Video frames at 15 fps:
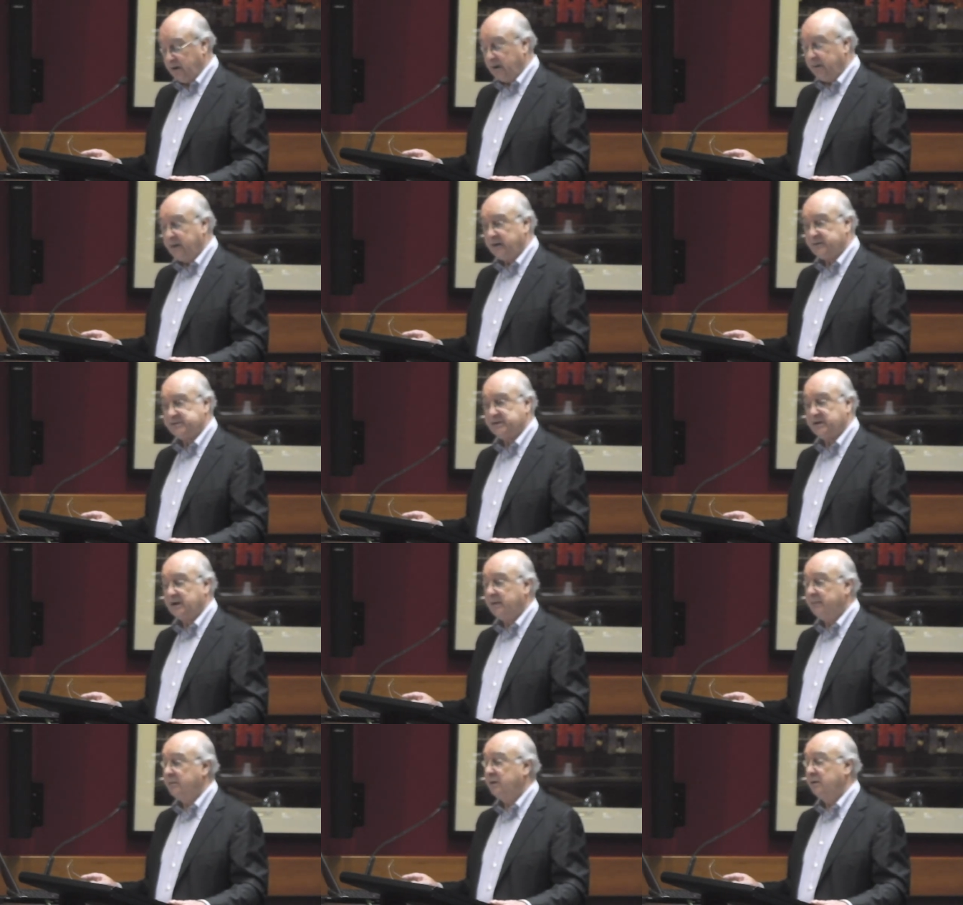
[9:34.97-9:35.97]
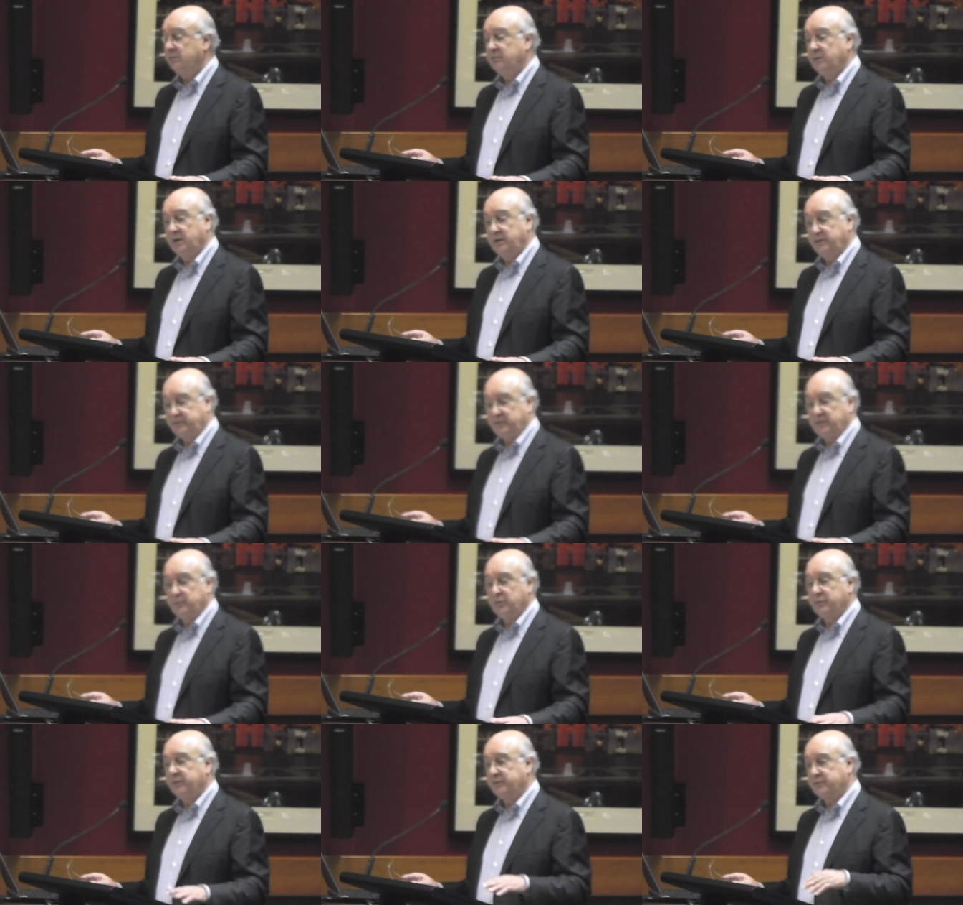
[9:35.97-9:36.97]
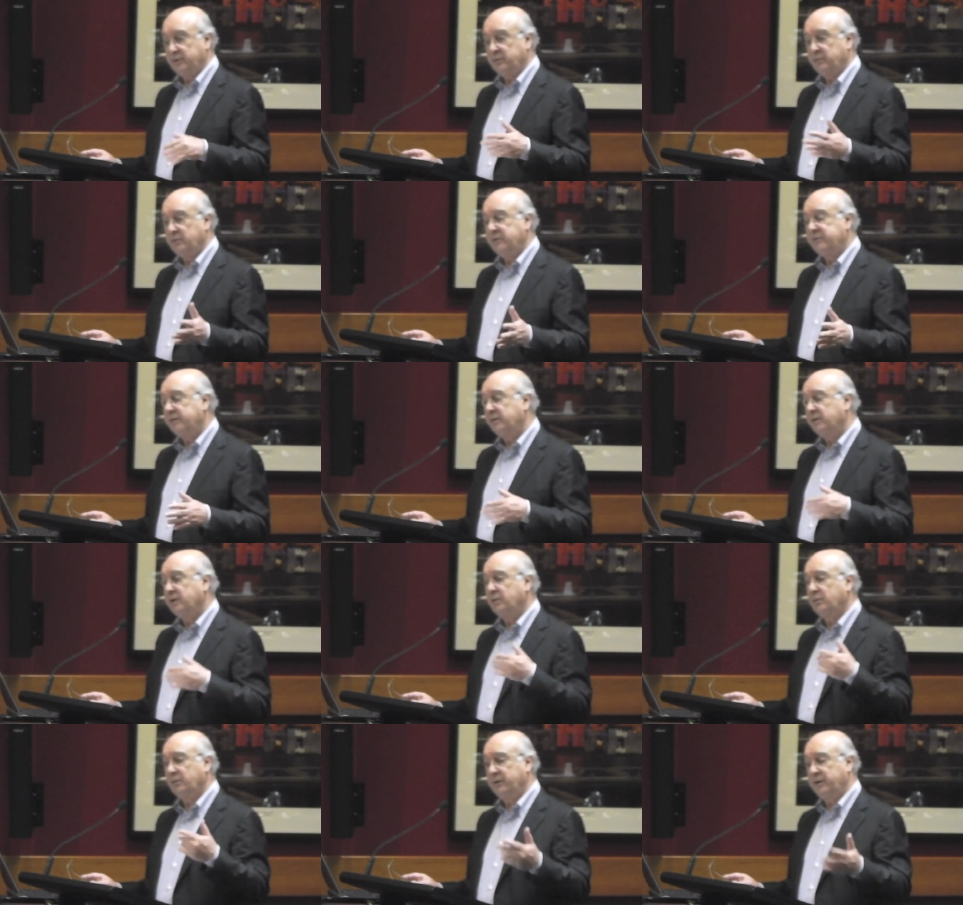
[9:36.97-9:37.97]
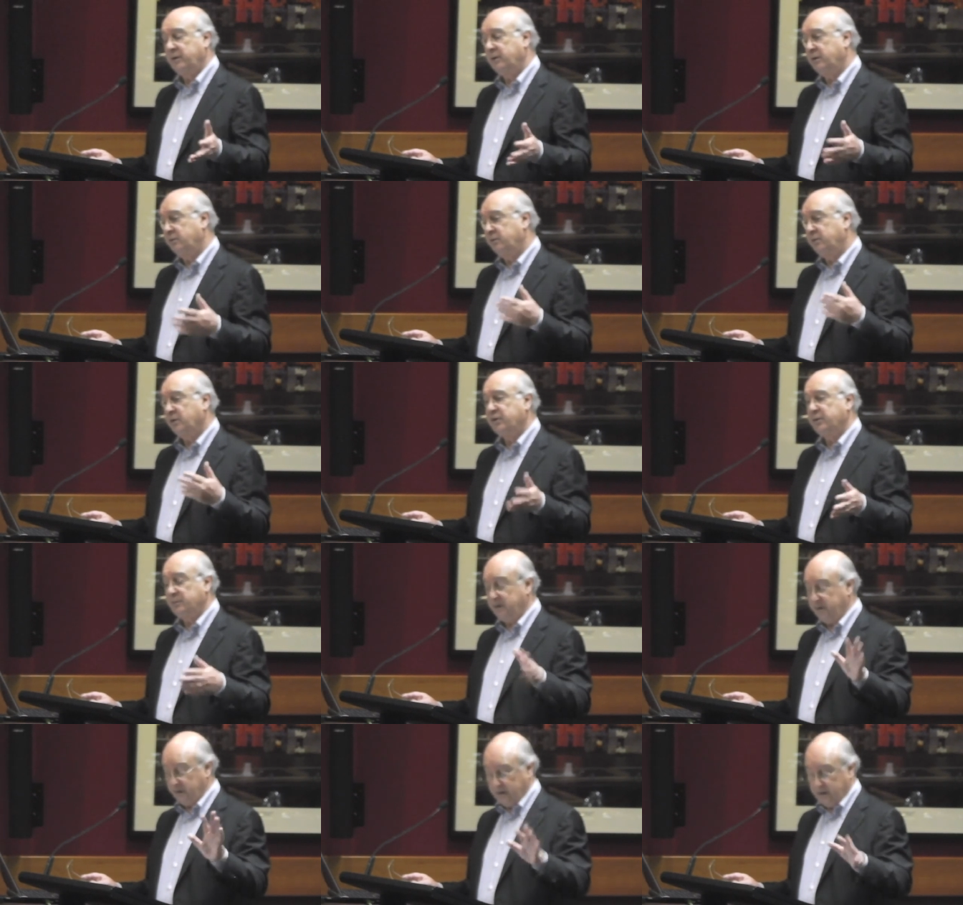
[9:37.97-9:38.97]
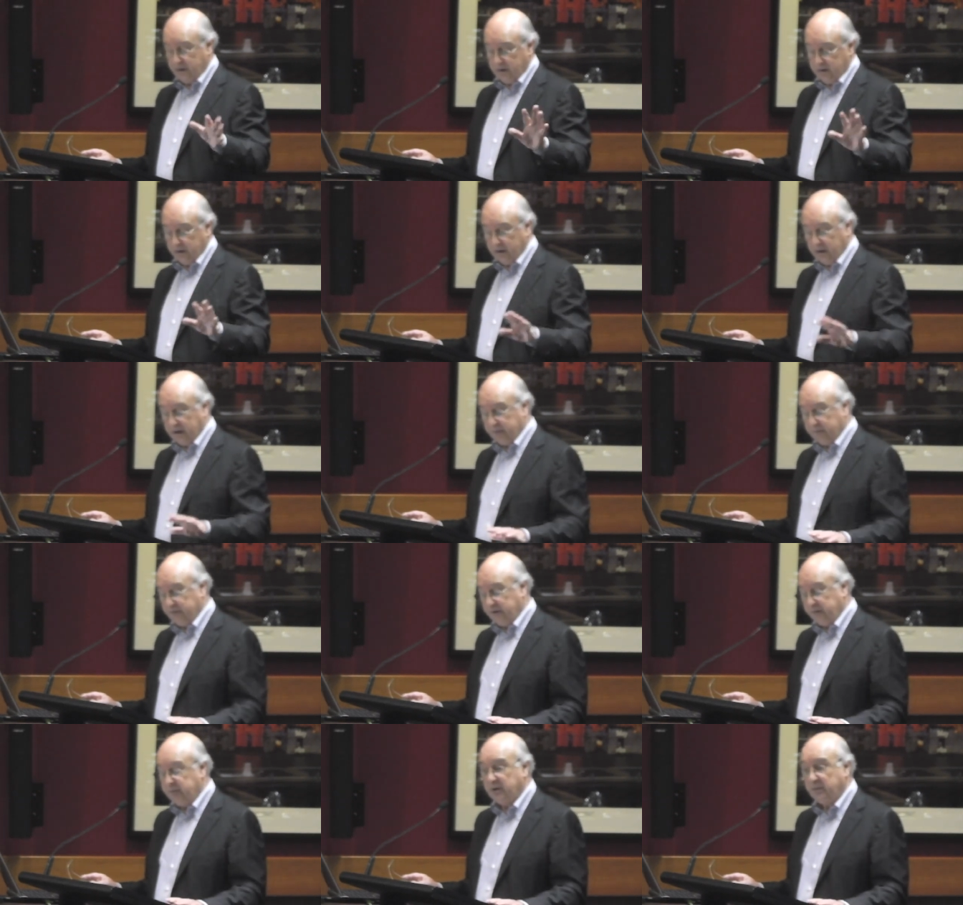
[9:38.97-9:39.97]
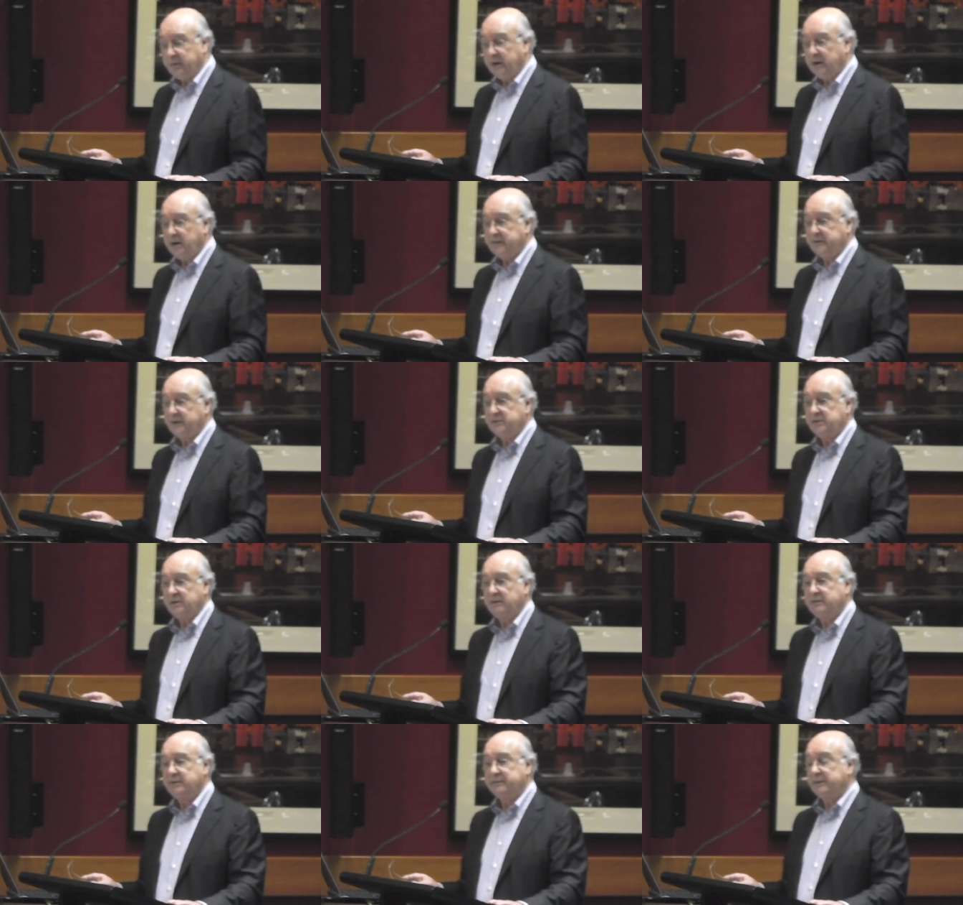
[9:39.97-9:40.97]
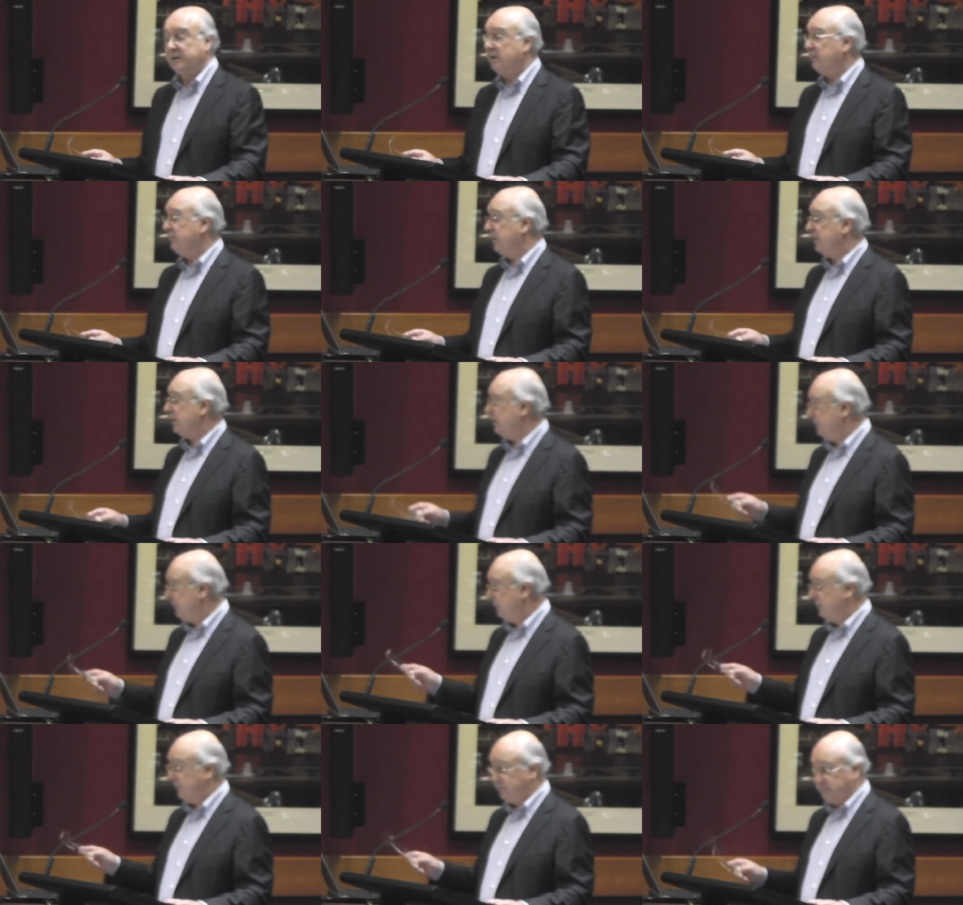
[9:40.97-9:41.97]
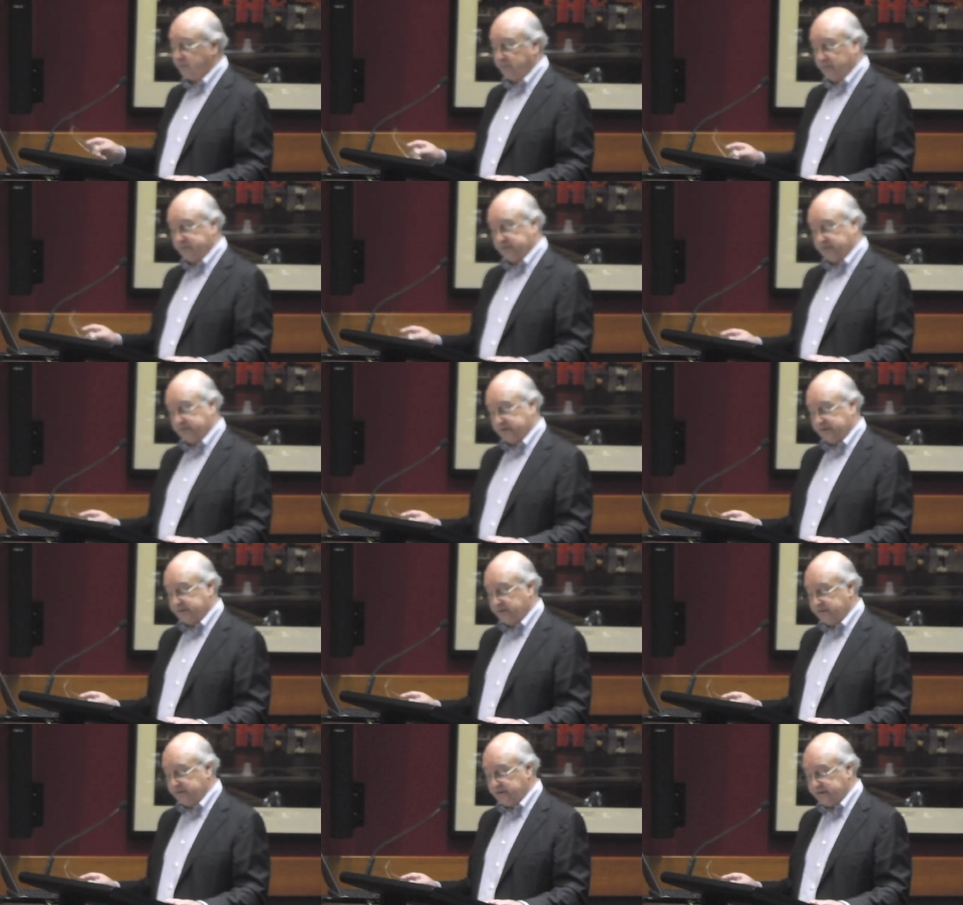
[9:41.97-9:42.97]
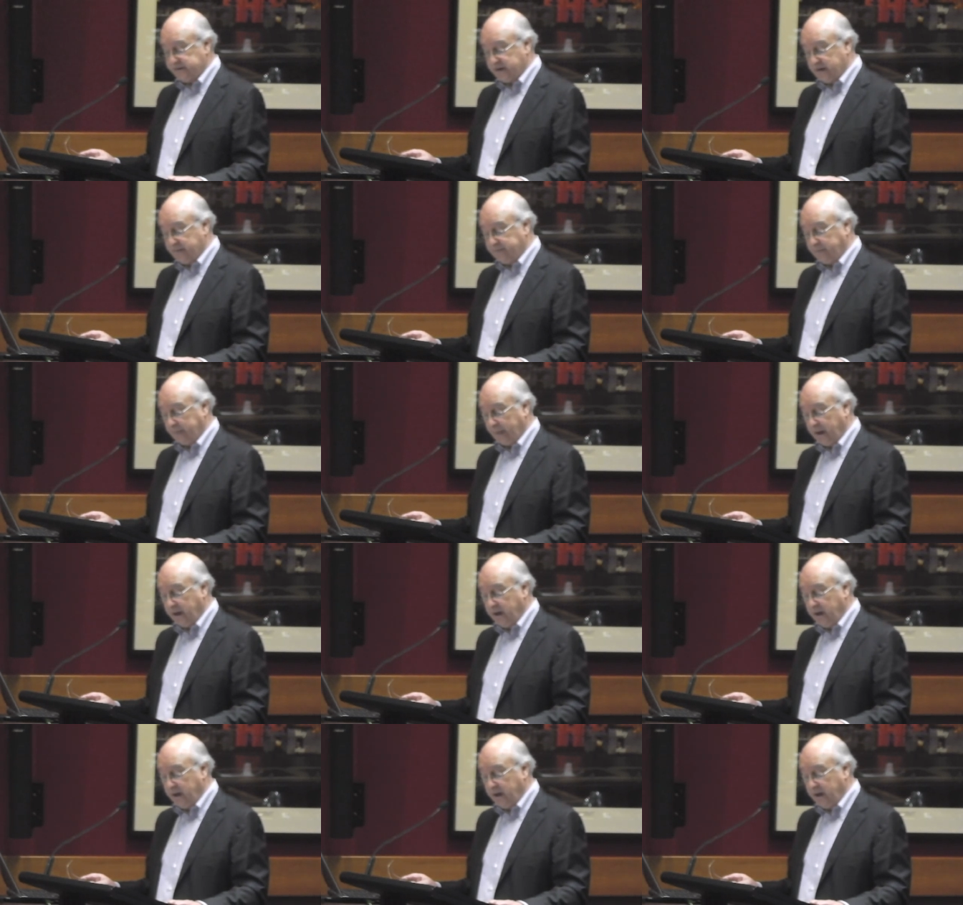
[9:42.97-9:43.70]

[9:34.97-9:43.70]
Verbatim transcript: and that's um, a, a, history book that's written recently or the, a document um, deep in the past that you have to find by going through the sort of research that Susan has done.